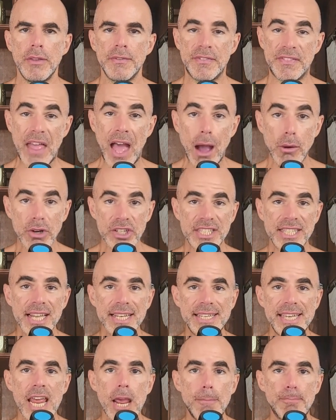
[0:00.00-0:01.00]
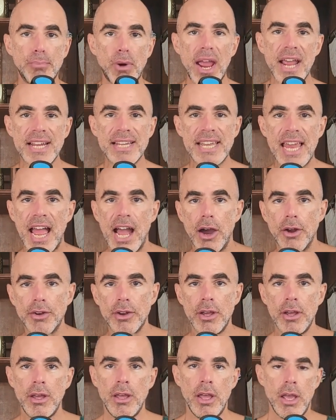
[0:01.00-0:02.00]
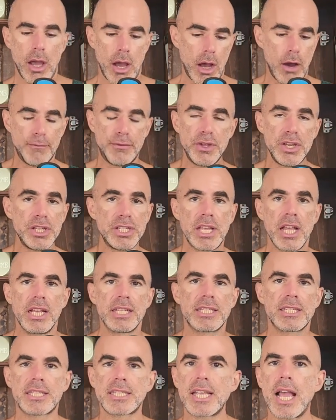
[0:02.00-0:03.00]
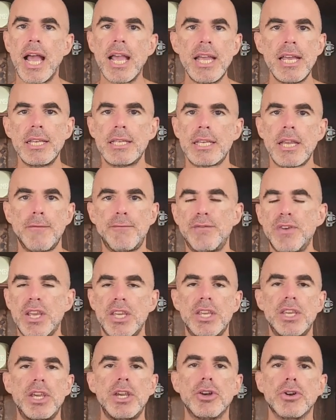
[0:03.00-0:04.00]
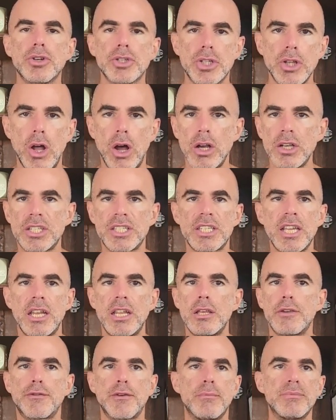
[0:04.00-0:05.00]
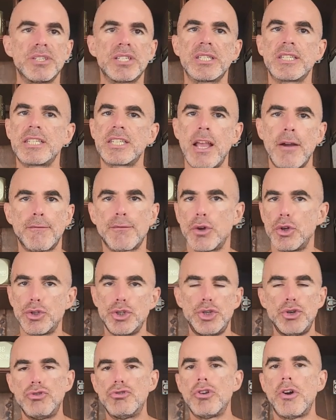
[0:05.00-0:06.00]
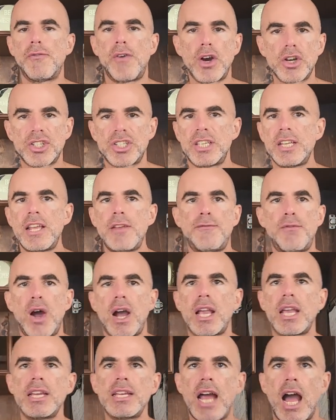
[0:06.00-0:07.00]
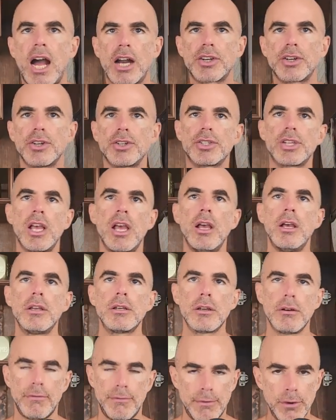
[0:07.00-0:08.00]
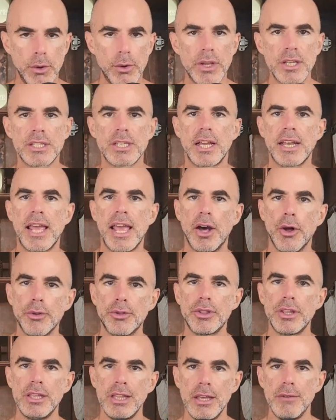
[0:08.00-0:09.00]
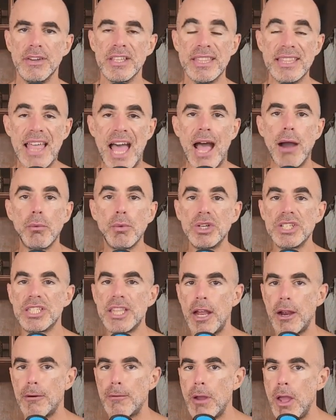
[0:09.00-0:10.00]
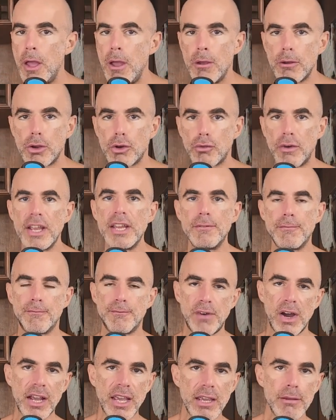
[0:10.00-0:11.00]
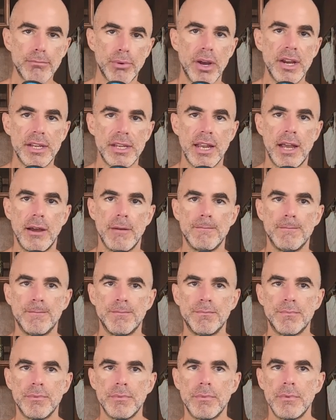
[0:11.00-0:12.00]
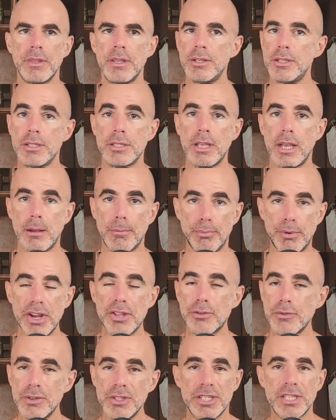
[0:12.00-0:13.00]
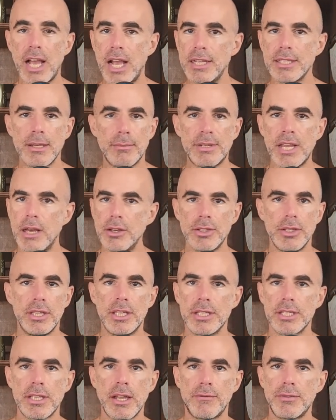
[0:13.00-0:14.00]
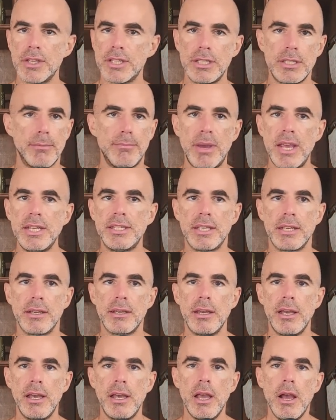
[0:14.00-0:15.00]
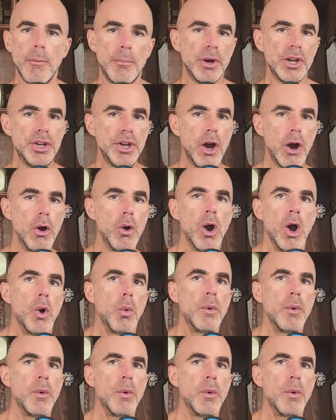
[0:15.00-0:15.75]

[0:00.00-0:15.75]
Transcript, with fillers: That was the deep breakdown of these scientific years-long studies from several university fucking doctors to focus on healthy living. That was their great fucking breakdown. This is like a breakthrough in science. I'm telling you this stuff. This is amazing. But no,